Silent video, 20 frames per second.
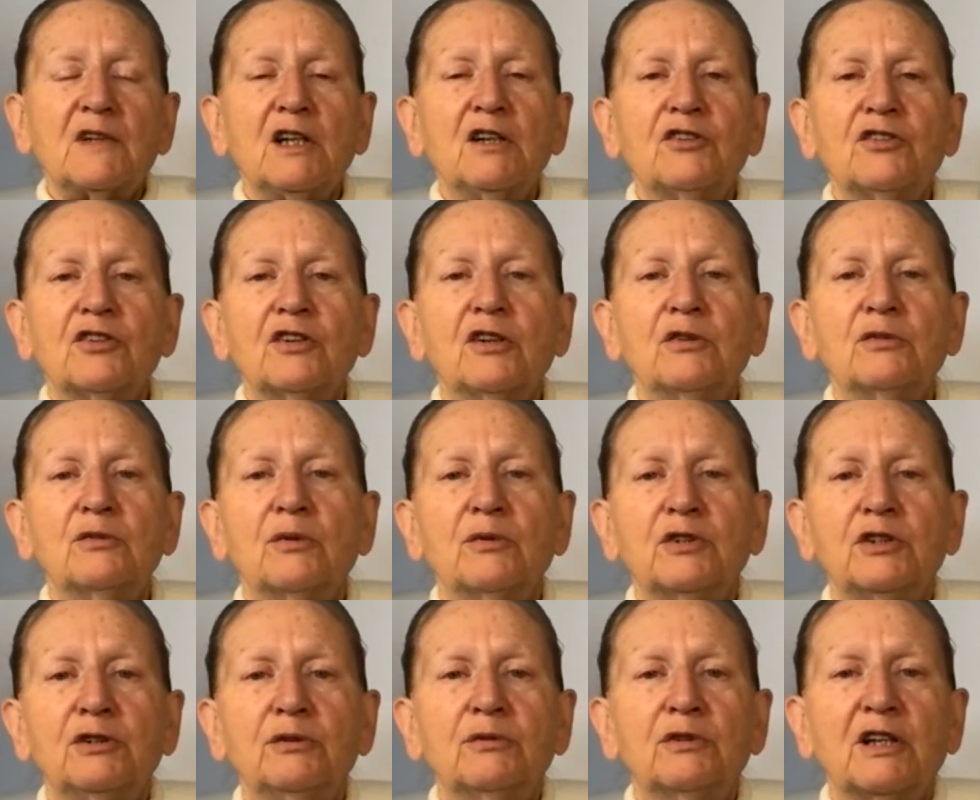So
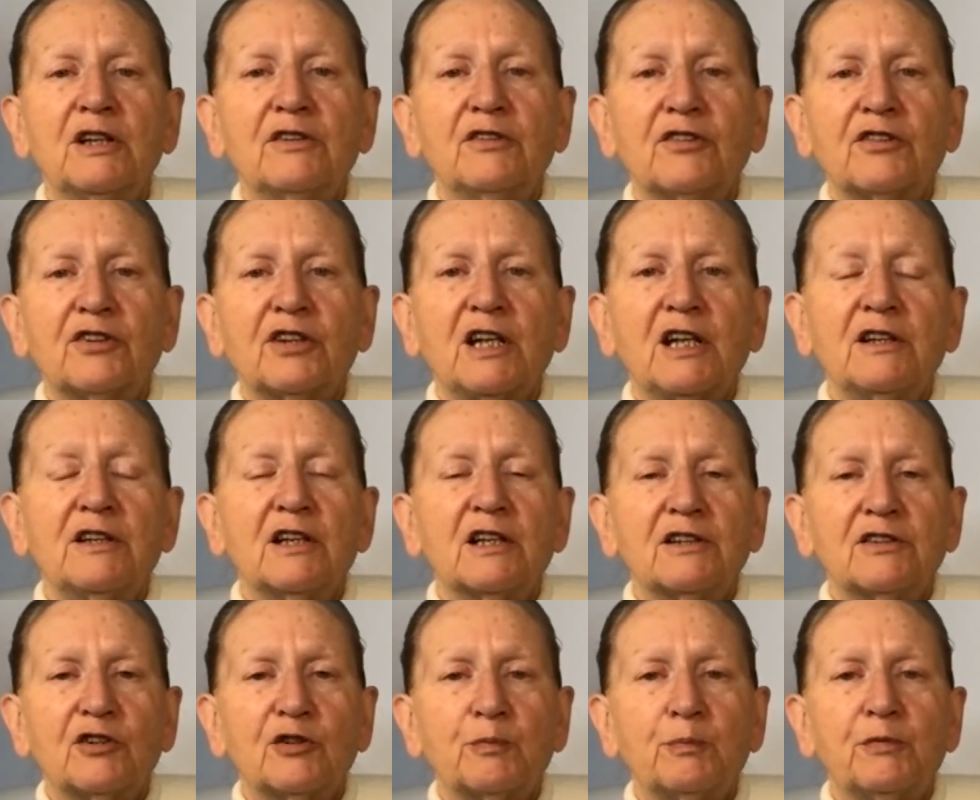you can say
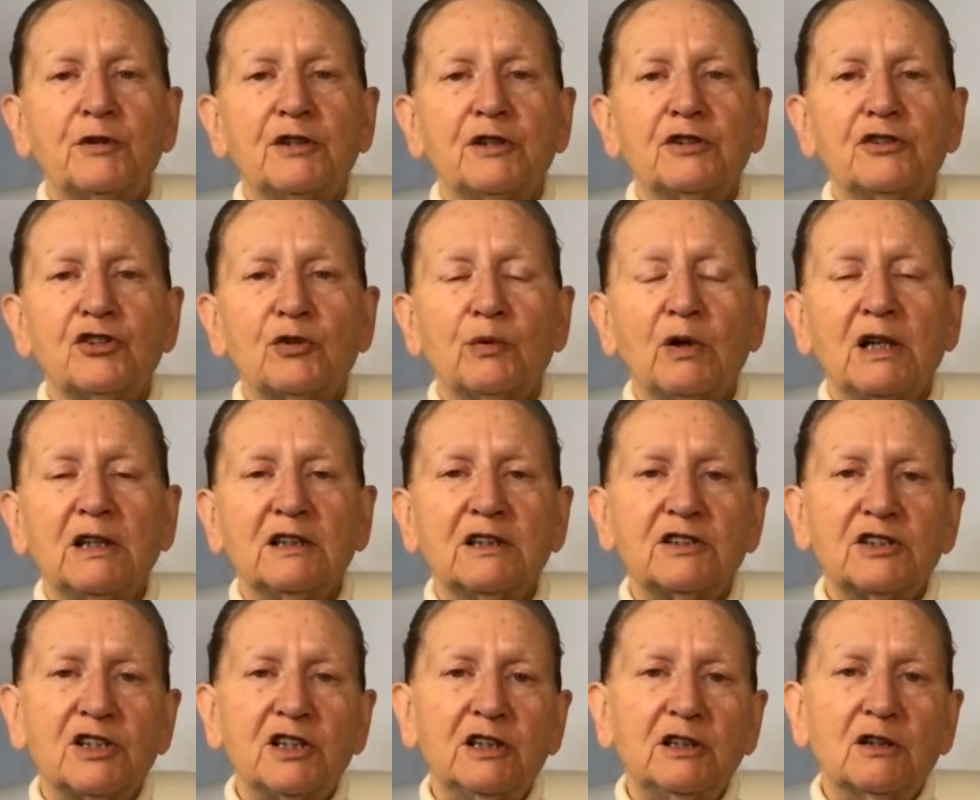that
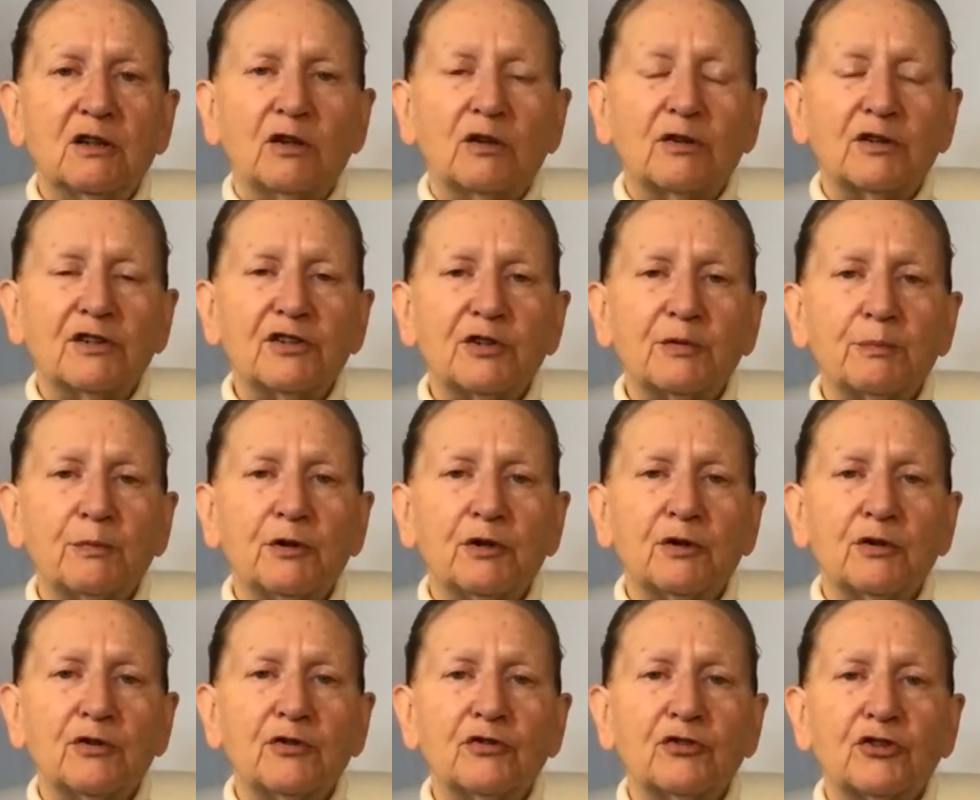spirituality
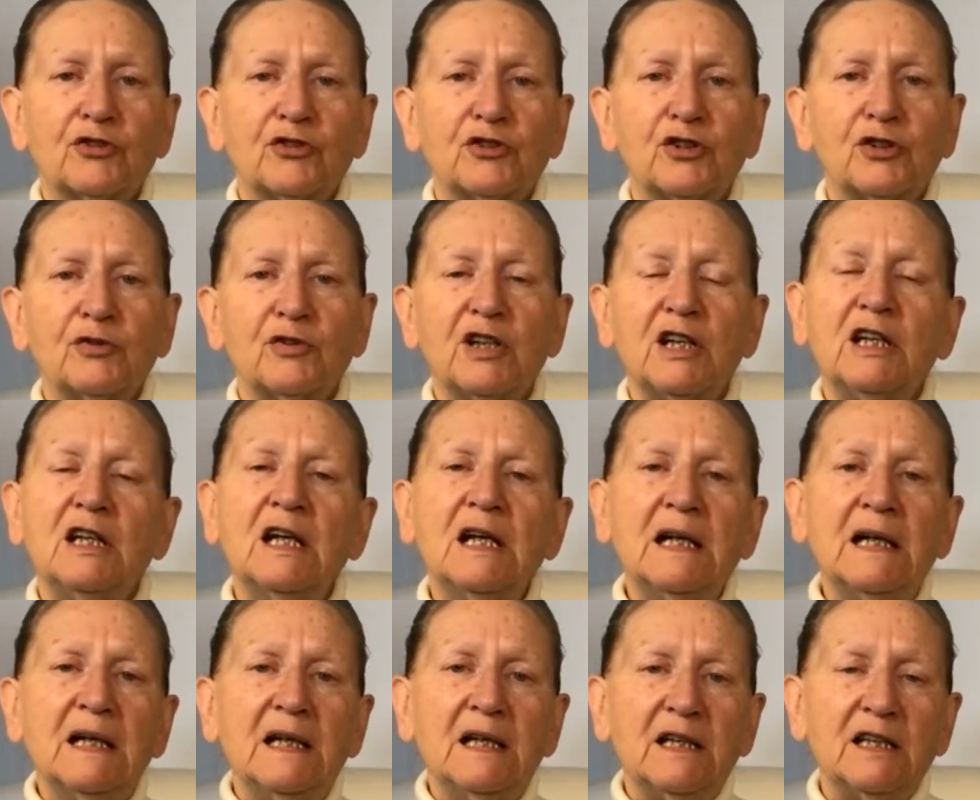corresponds to the
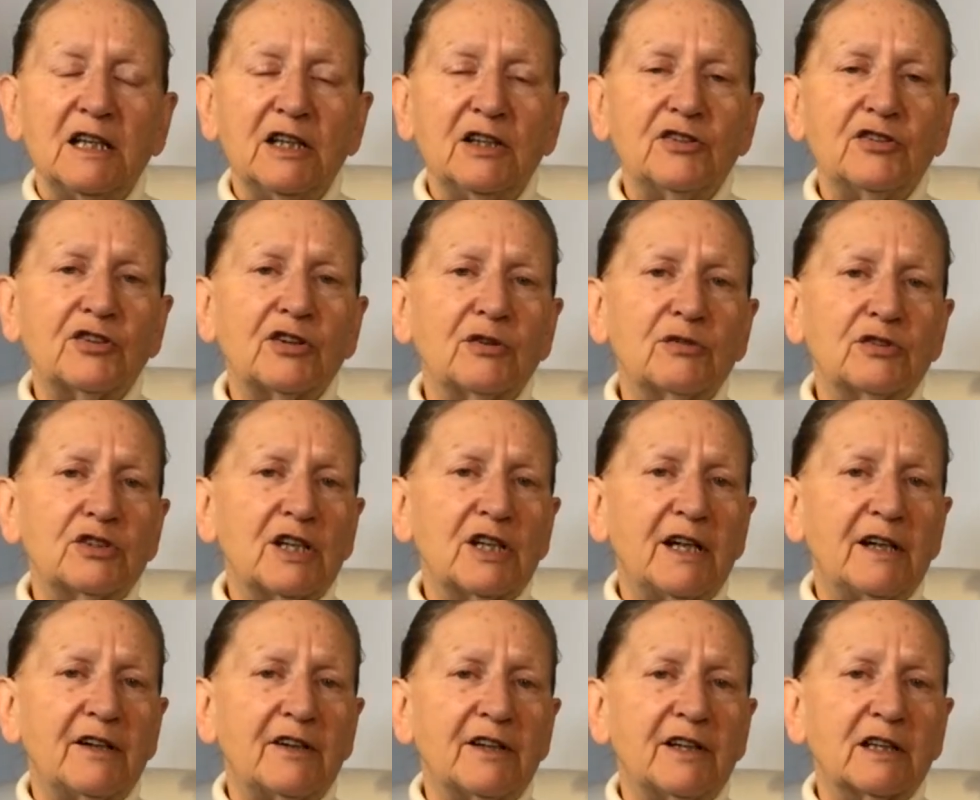
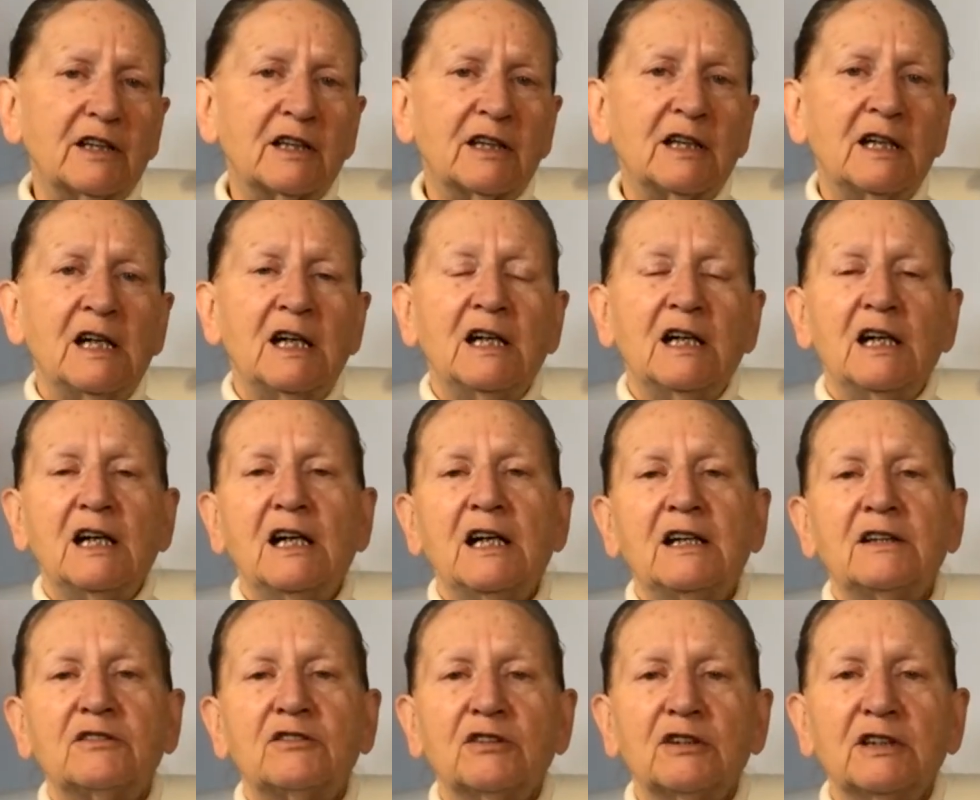esoteric,
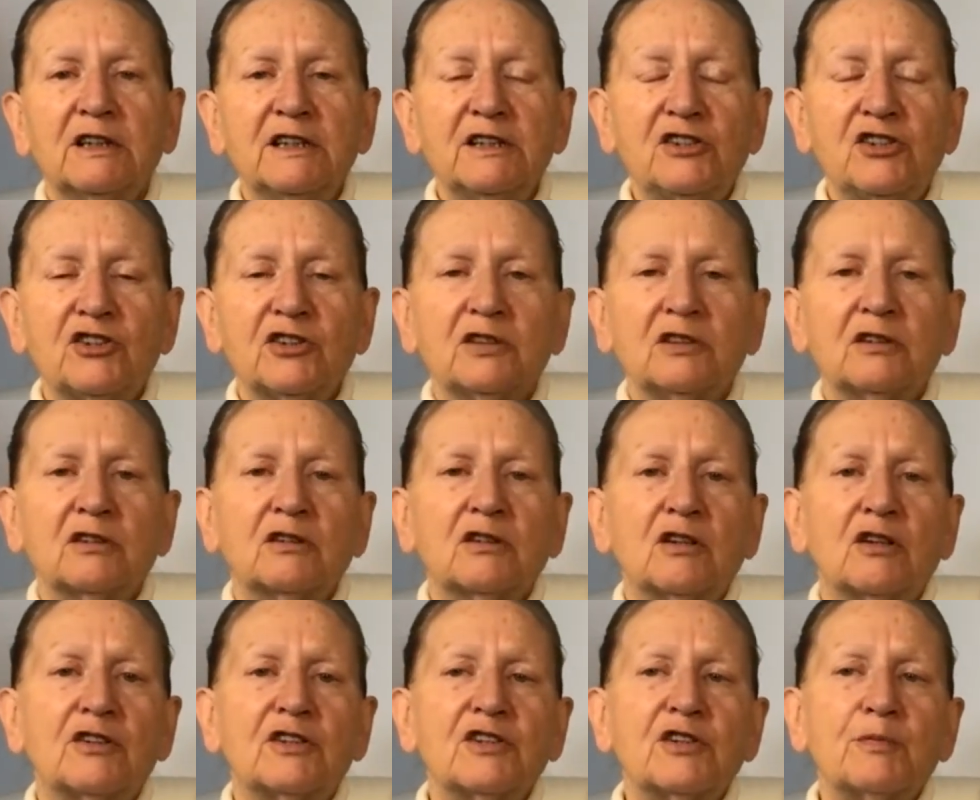and religion
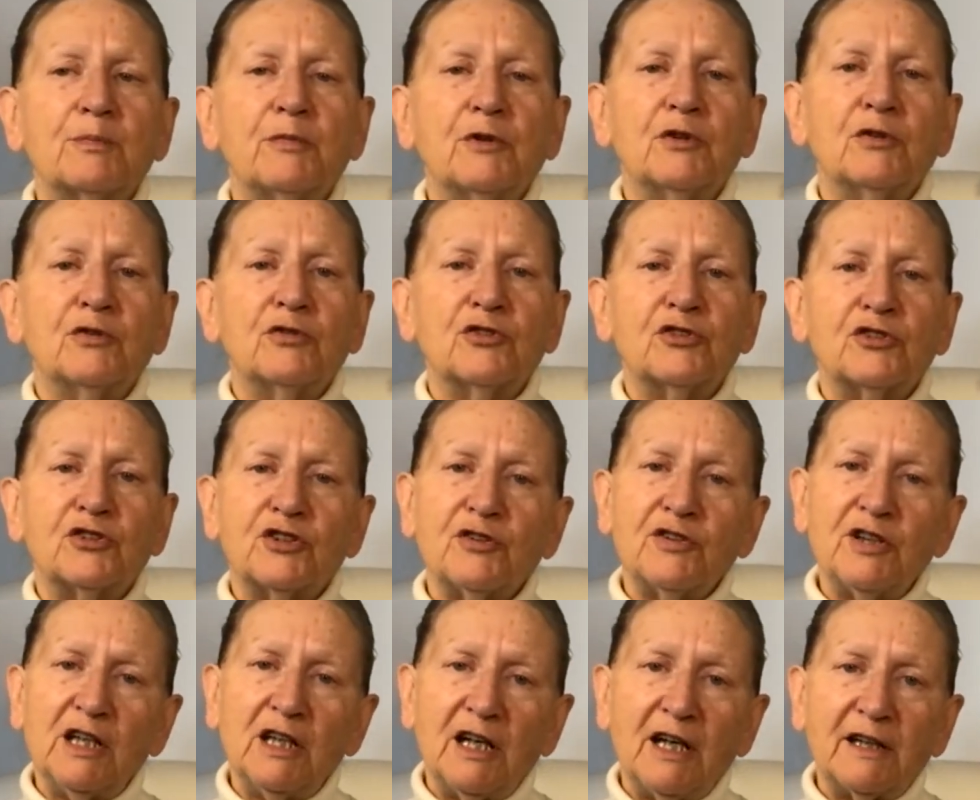corresponds to
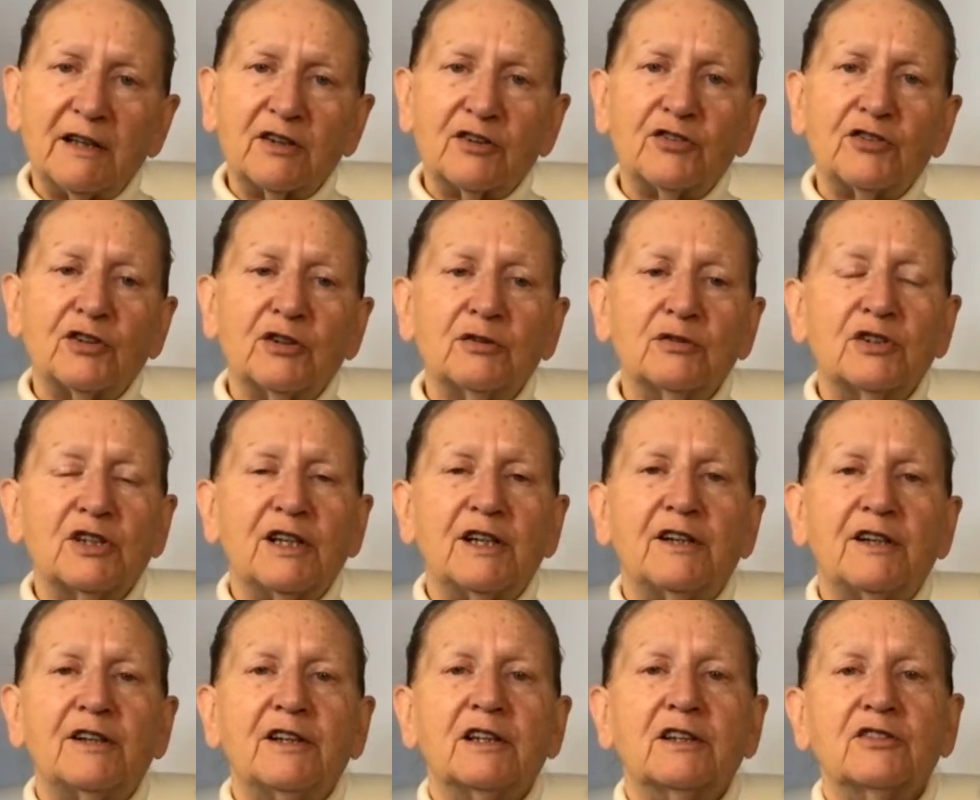the
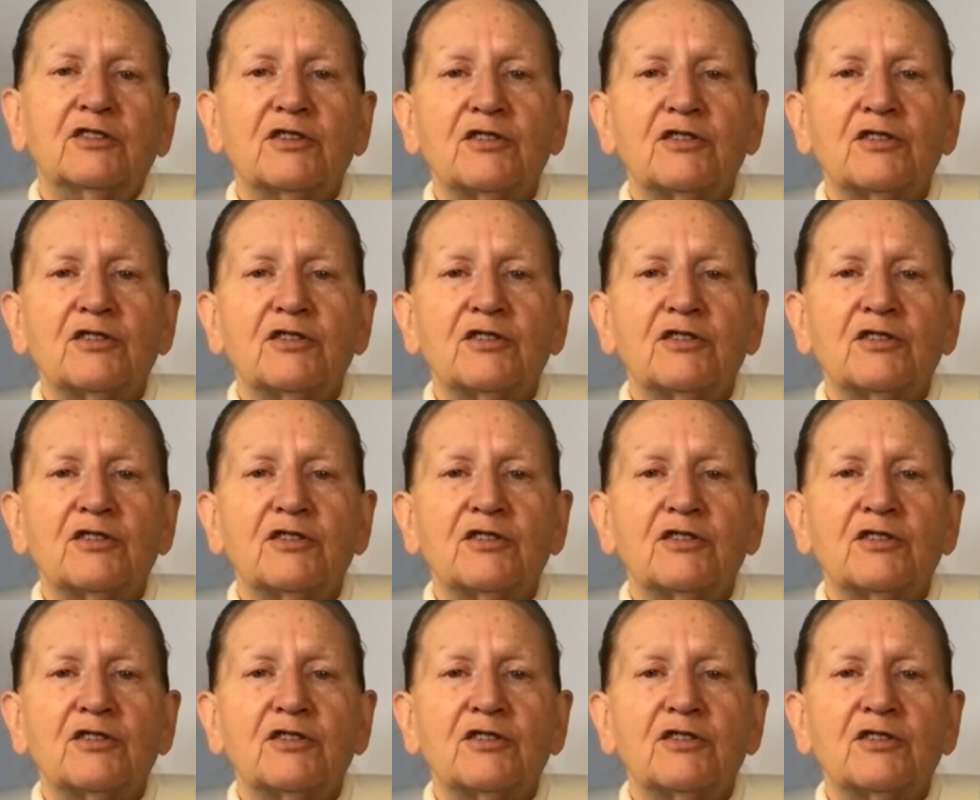exoteric.